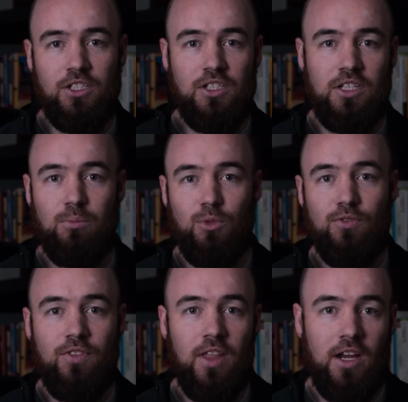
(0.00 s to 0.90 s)
there, I
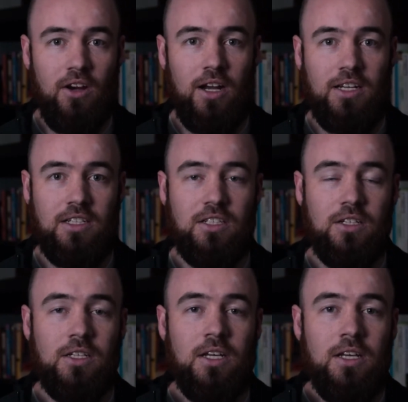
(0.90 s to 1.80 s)
need to, if I
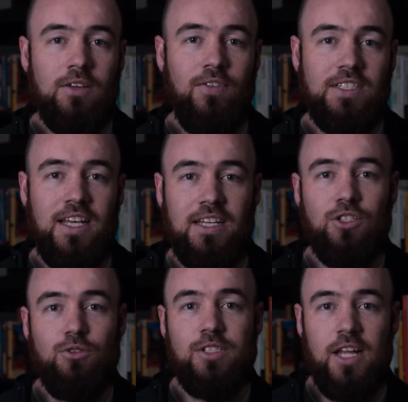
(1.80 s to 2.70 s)
take 2 steps
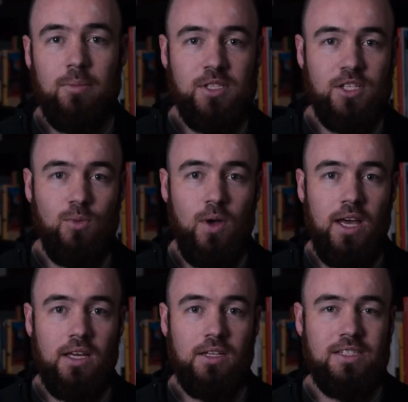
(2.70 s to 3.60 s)
this way, is it in
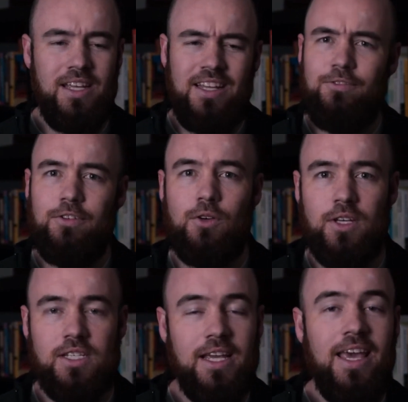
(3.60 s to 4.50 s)
focus? I can't
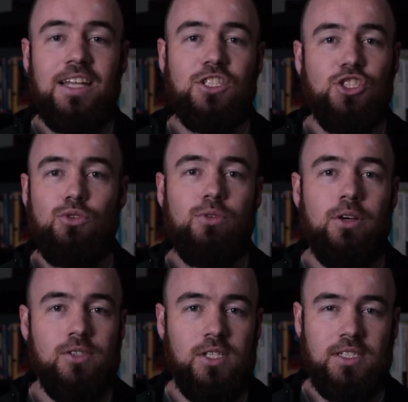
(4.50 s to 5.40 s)
do those things. I can't
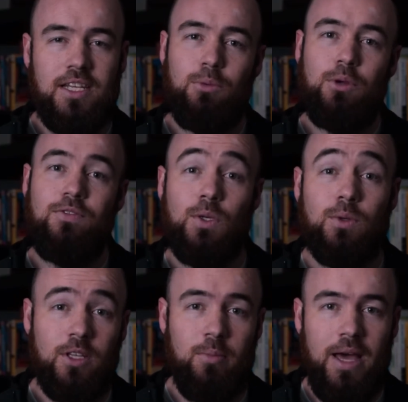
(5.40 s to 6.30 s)
review it on the back of the
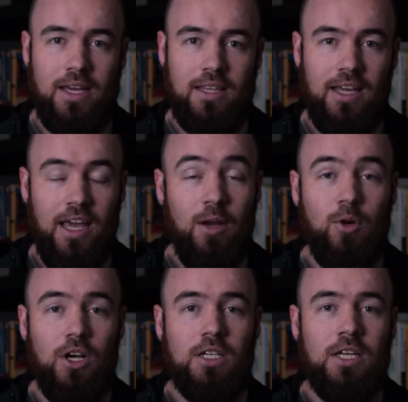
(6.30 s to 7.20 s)
camera
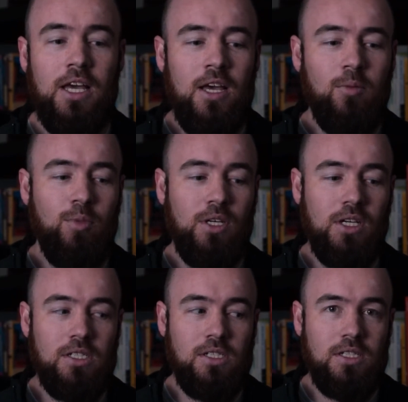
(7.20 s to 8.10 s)
because
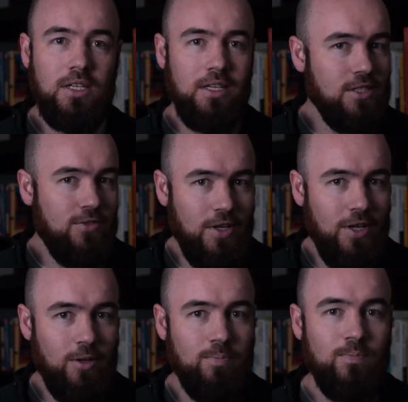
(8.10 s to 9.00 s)
it's film.
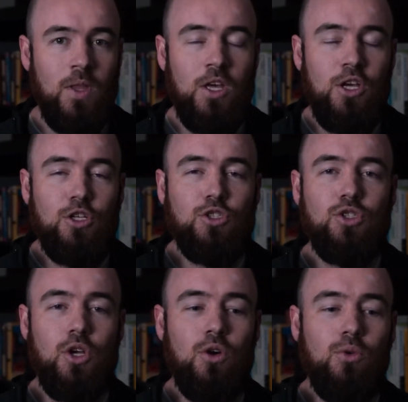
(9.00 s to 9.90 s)
So
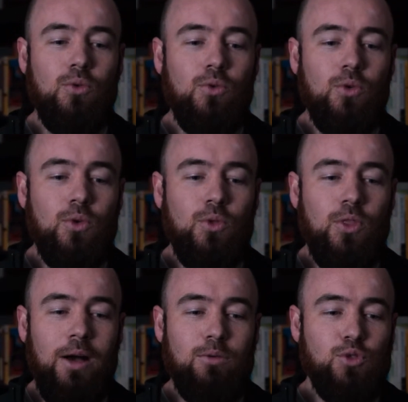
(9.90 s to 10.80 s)
that was
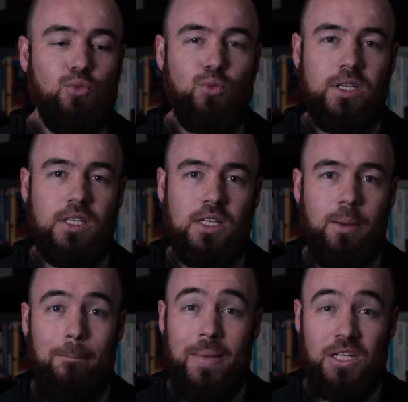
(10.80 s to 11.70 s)
really a
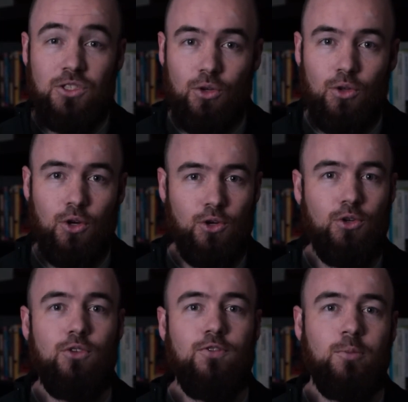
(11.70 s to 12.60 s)
mental hurdle for
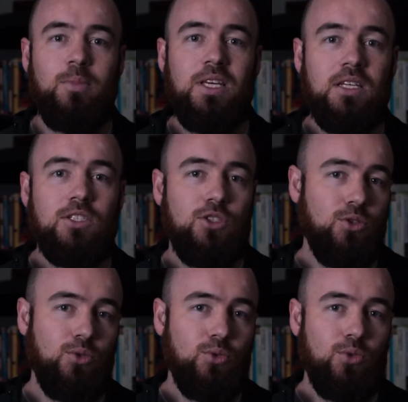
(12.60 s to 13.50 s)
me to get
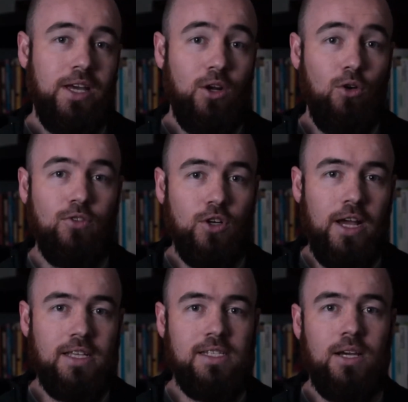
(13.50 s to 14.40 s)
over as I was
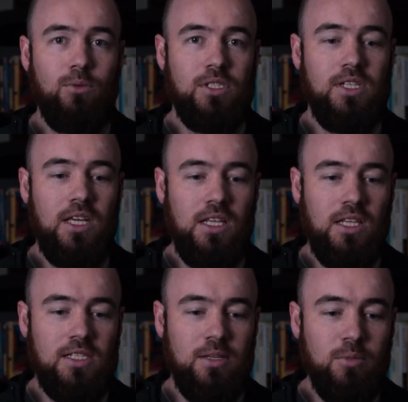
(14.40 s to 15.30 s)
taking these
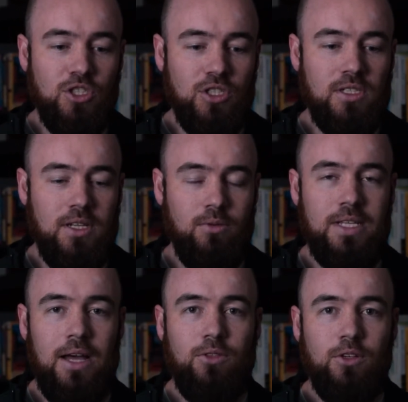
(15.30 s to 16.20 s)
images. I was out there
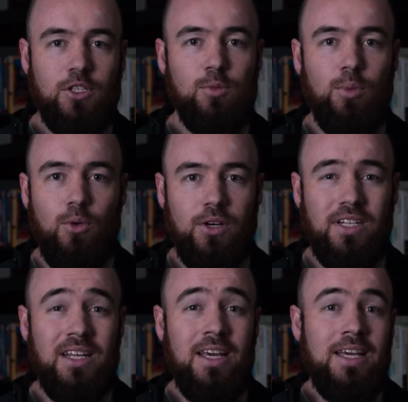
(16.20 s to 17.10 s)
exploring,
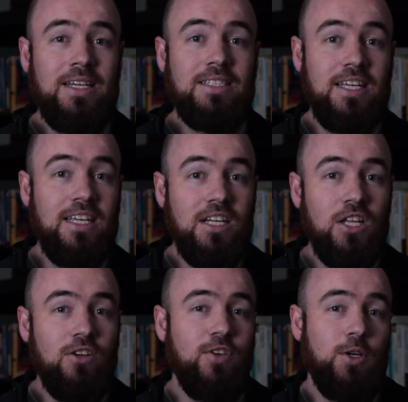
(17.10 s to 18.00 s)
taking a lot of very
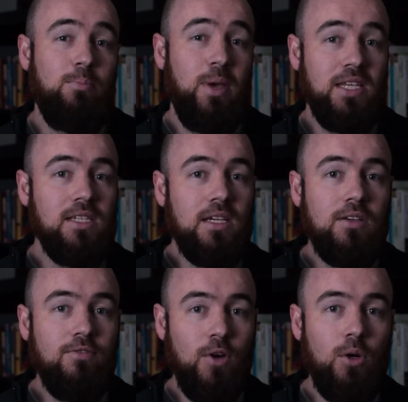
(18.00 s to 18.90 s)
basic
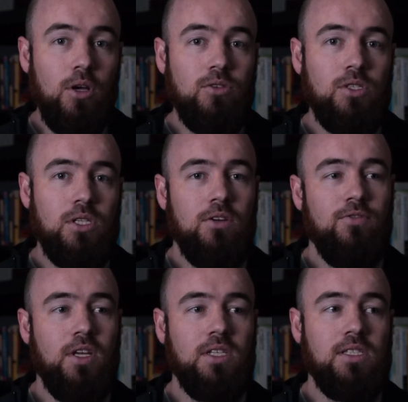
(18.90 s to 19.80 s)
photos of things that
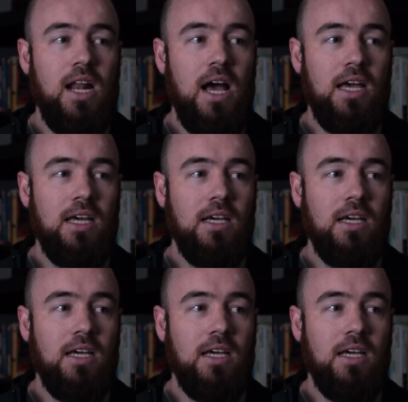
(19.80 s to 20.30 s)
I have